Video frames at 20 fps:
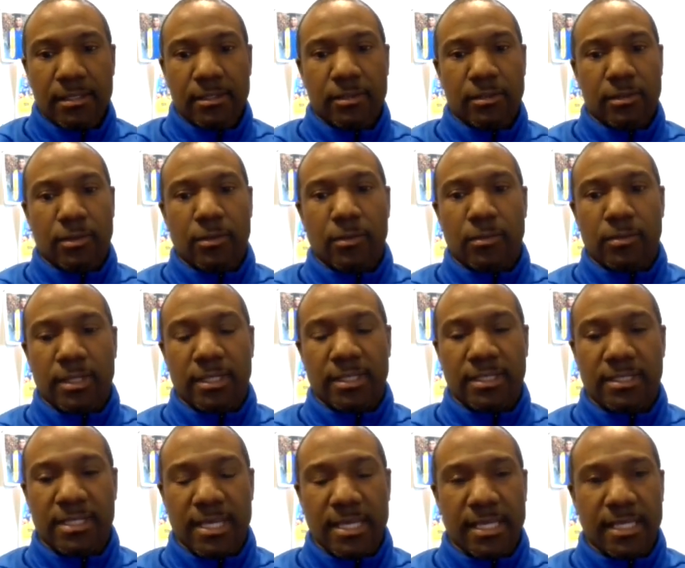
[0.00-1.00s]
you know, in the
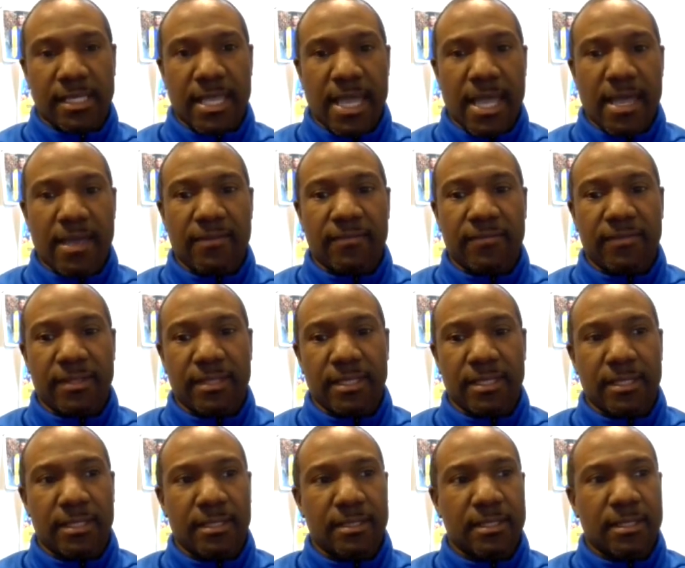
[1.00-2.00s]
second half. And
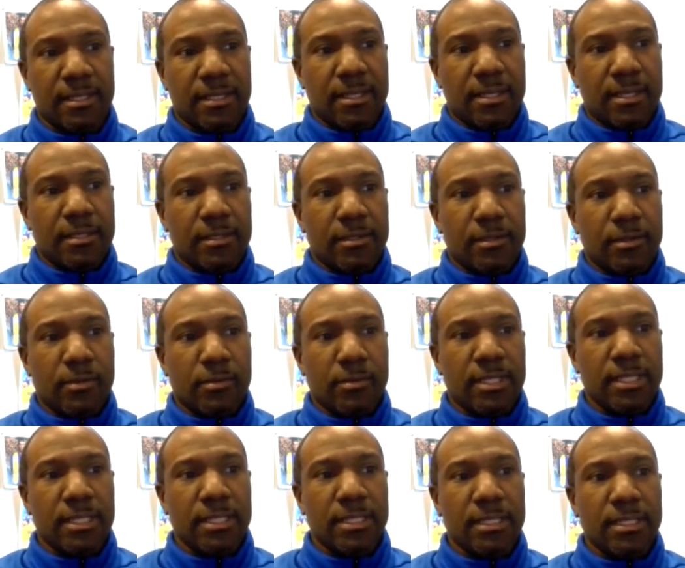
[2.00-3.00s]
then, you know,
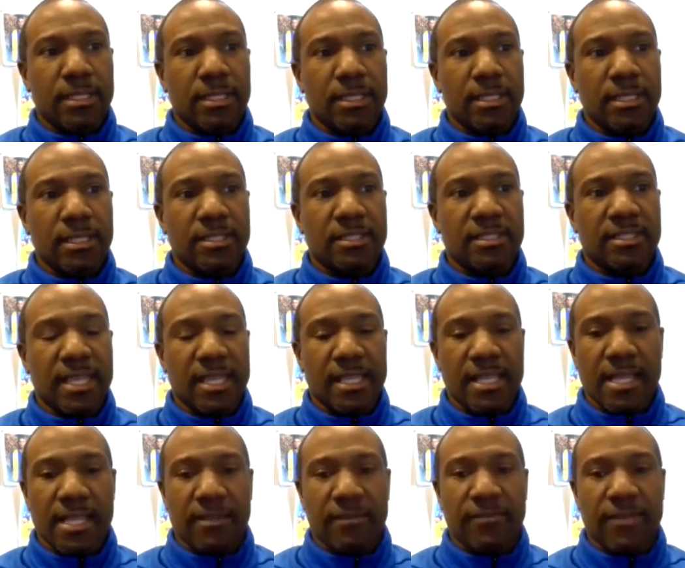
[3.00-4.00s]
he he stayed
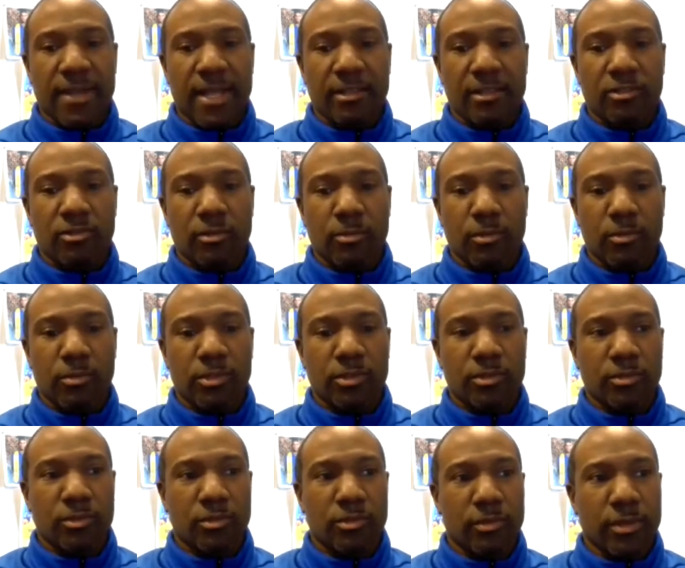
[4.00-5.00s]
out of foul trouble, which
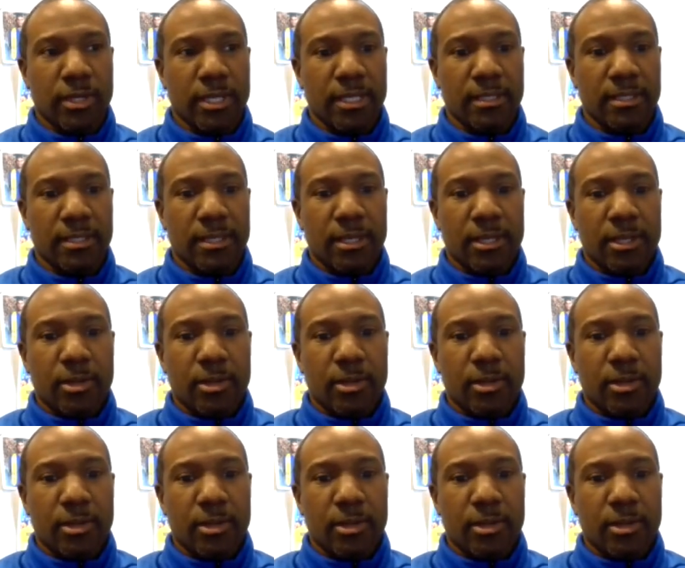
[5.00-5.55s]
was great.